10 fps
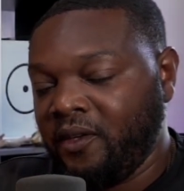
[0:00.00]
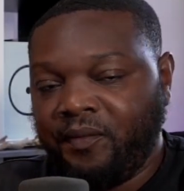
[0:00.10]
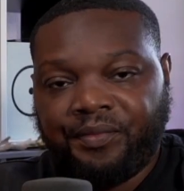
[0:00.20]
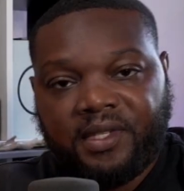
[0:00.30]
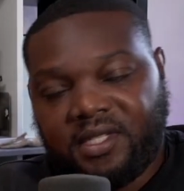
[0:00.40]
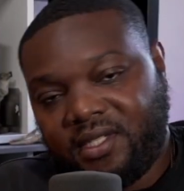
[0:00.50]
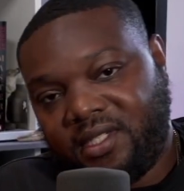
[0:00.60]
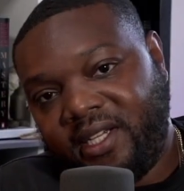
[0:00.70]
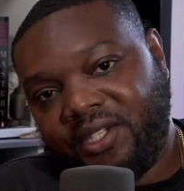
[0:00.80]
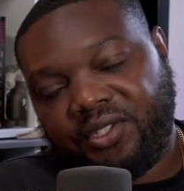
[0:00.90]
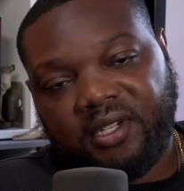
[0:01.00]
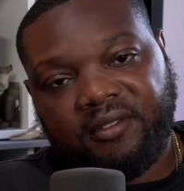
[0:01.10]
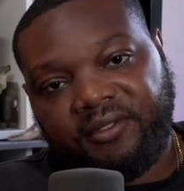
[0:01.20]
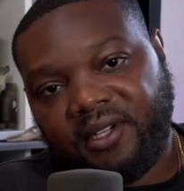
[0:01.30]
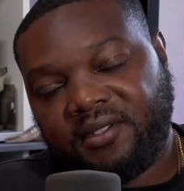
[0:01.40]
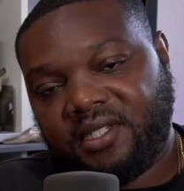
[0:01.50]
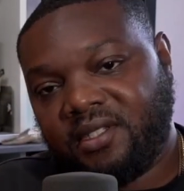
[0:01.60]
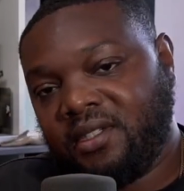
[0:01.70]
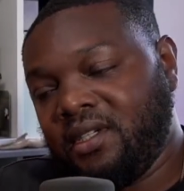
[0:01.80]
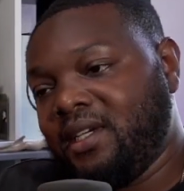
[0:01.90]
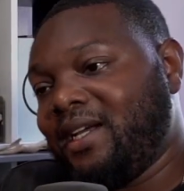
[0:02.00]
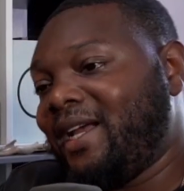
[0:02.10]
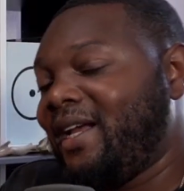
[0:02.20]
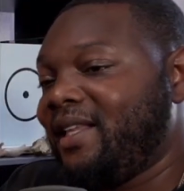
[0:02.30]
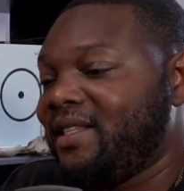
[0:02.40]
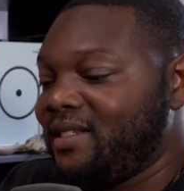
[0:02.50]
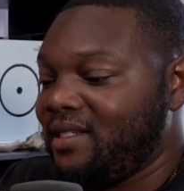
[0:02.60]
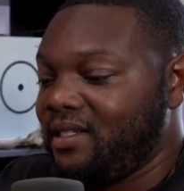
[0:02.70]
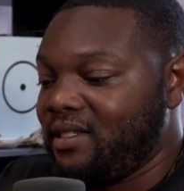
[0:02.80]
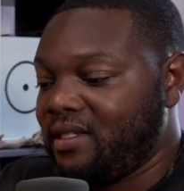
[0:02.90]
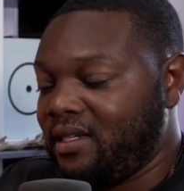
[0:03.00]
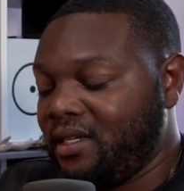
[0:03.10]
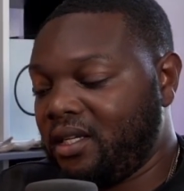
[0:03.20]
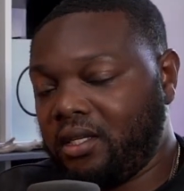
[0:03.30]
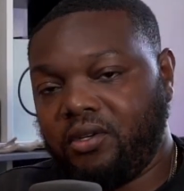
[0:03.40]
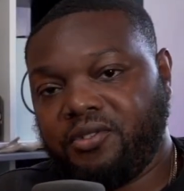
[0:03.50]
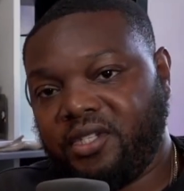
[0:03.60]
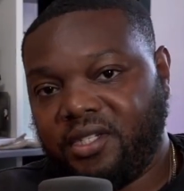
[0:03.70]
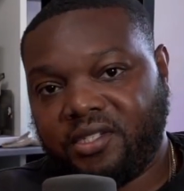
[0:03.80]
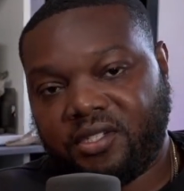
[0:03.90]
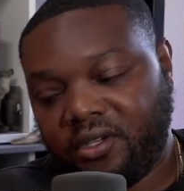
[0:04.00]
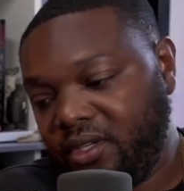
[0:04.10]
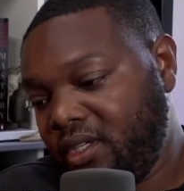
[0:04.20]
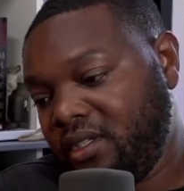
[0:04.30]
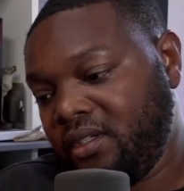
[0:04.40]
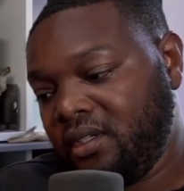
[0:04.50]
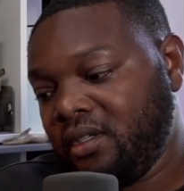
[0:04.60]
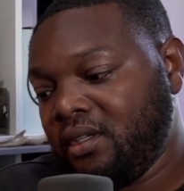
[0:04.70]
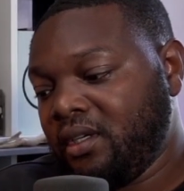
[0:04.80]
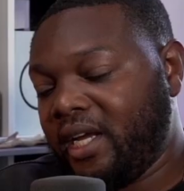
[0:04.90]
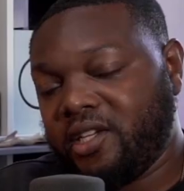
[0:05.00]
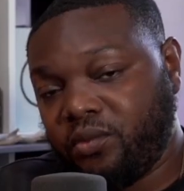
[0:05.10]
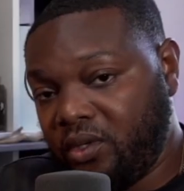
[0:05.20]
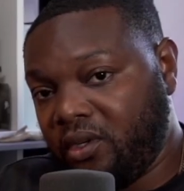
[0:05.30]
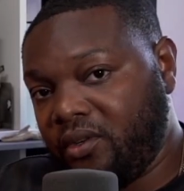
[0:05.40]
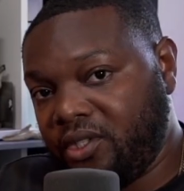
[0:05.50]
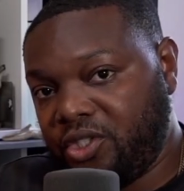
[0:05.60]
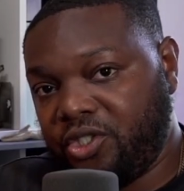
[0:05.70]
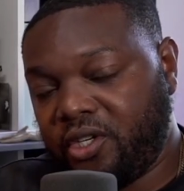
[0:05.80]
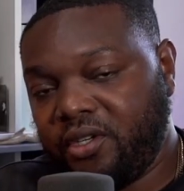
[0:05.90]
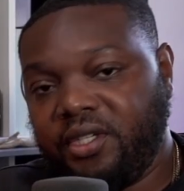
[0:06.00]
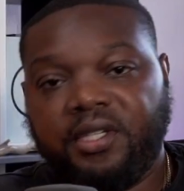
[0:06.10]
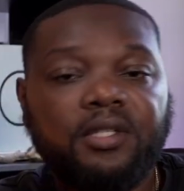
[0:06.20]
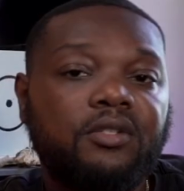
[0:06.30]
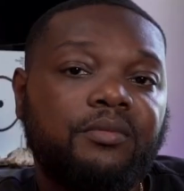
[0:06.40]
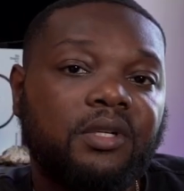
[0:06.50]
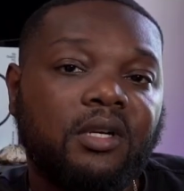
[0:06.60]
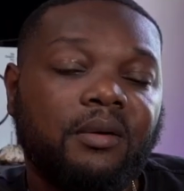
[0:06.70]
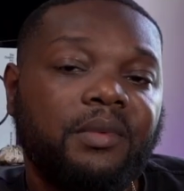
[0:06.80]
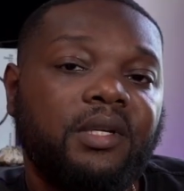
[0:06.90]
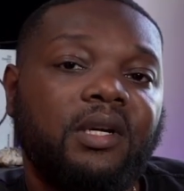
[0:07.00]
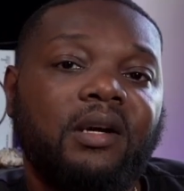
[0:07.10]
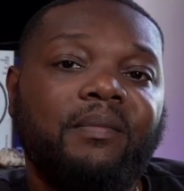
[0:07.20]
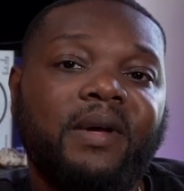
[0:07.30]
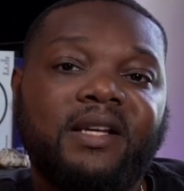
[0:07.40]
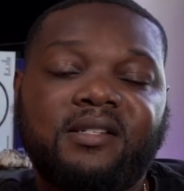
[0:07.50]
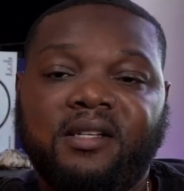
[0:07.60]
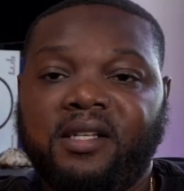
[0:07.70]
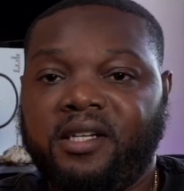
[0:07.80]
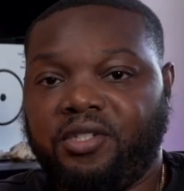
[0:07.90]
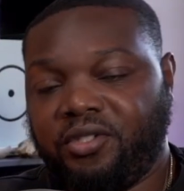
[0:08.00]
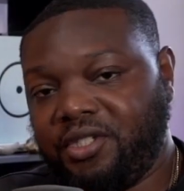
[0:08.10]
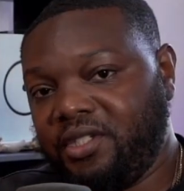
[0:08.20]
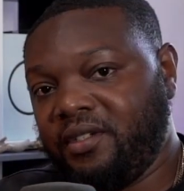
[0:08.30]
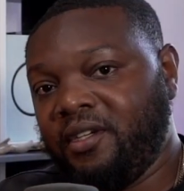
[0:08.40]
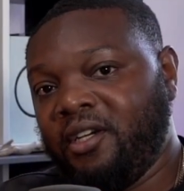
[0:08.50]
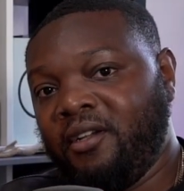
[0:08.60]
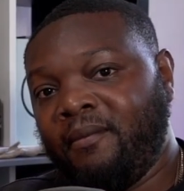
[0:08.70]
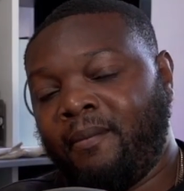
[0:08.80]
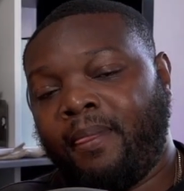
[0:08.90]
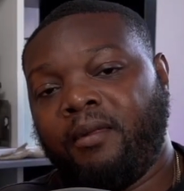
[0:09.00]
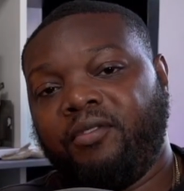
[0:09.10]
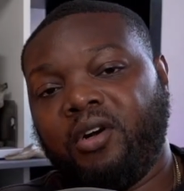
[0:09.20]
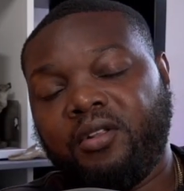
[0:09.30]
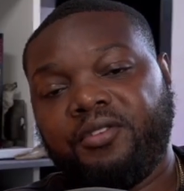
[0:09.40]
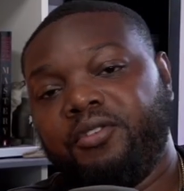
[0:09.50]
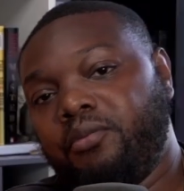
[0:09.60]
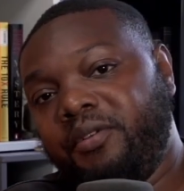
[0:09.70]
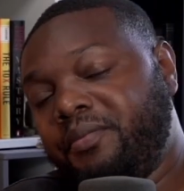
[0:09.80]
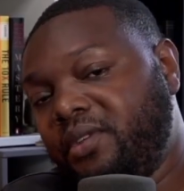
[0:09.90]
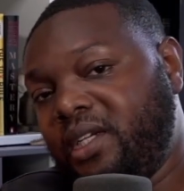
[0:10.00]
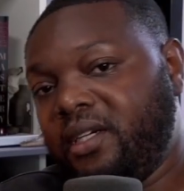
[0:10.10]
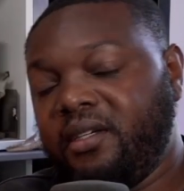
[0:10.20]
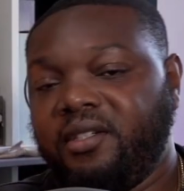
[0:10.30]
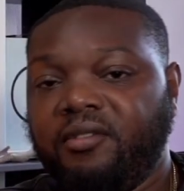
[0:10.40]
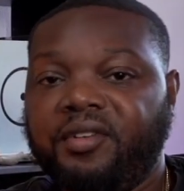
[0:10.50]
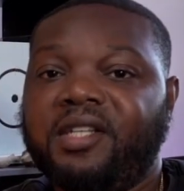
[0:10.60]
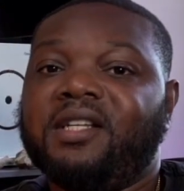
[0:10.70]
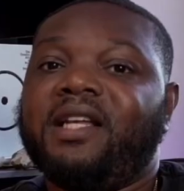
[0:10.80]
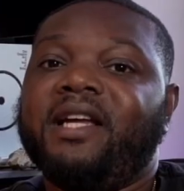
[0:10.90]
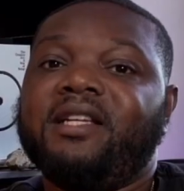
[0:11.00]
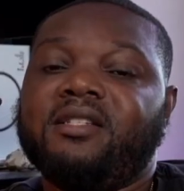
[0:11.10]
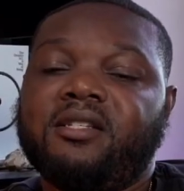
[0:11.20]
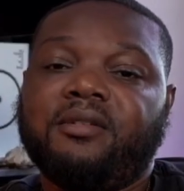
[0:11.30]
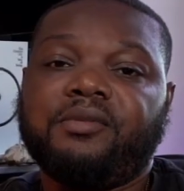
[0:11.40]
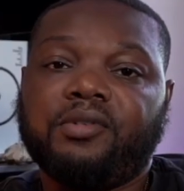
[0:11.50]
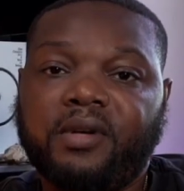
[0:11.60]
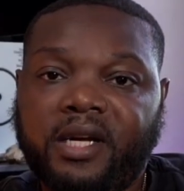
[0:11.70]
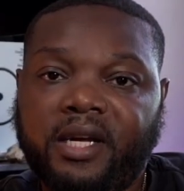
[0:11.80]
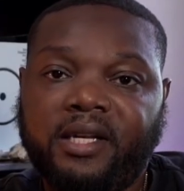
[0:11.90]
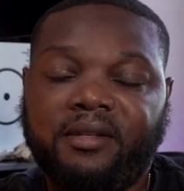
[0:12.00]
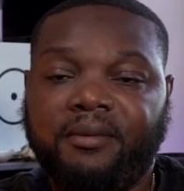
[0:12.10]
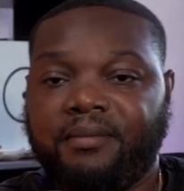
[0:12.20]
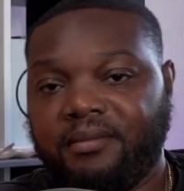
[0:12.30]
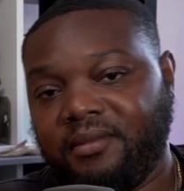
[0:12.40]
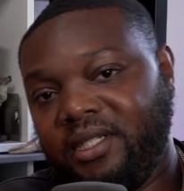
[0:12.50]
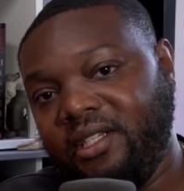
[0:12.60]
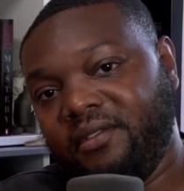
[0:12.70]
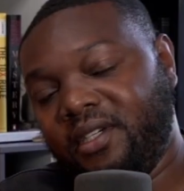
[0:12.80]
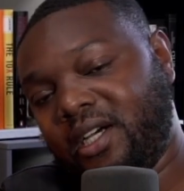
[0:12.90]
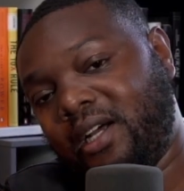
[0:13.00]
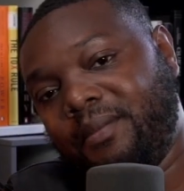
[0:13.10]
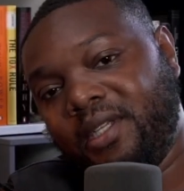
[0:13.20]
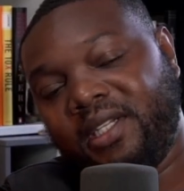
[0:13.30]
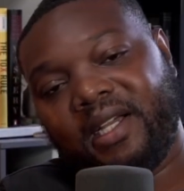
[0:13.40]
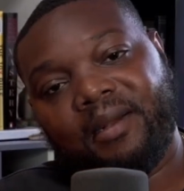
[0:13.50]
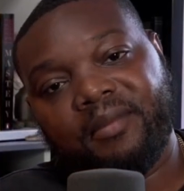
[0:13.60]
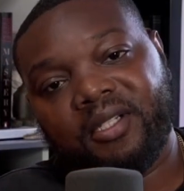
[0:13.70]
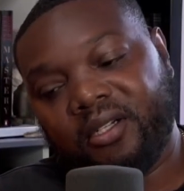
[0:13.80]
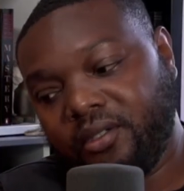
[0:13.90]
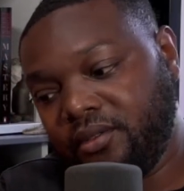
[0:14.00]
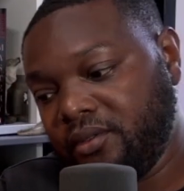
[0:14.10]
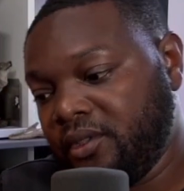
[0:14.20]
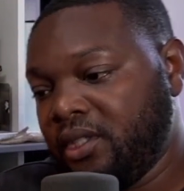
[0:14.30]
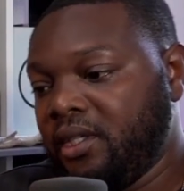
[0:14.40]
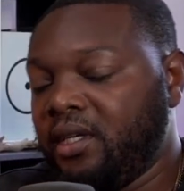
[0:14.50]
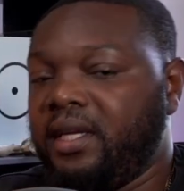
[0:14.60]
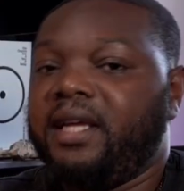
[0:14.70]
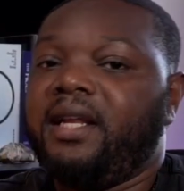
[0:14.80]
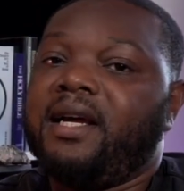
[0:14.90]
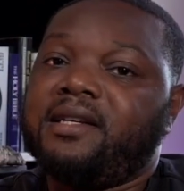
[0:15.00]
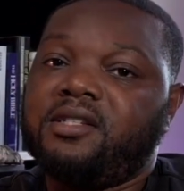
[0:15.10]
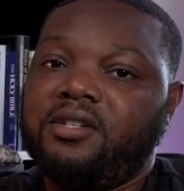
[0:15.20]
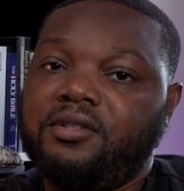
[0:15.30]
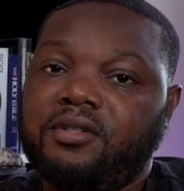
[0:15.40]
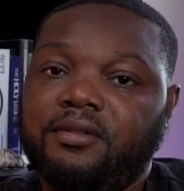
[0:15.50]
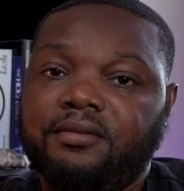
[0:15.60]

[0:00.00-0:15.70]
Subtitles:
This is Dantrell Felton, and this is Closing the Circuit as we go on this journey to becoming a master electrician. For all the new people here, don't forget to like and subscribe. Leave a comment down below, and I'll see you soon.